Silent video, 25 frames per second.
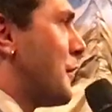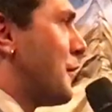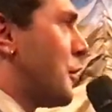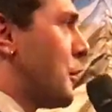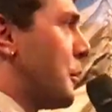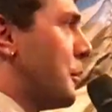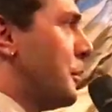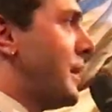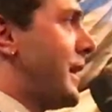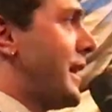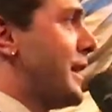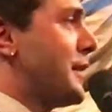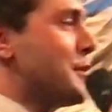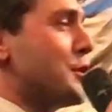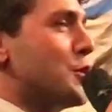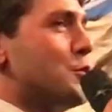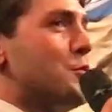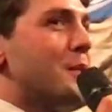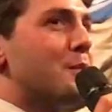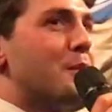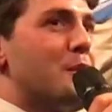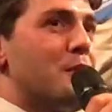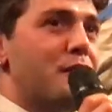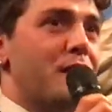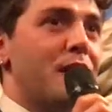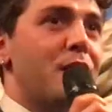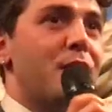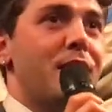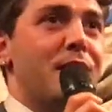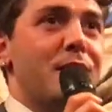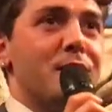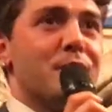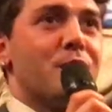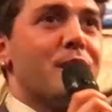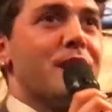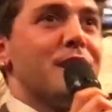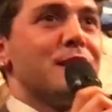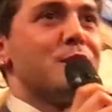of her plate because we were very
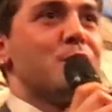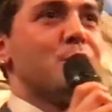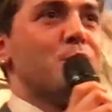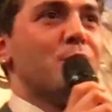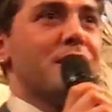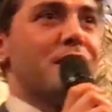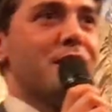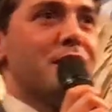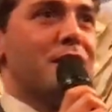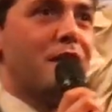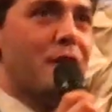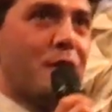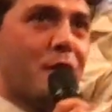impressed with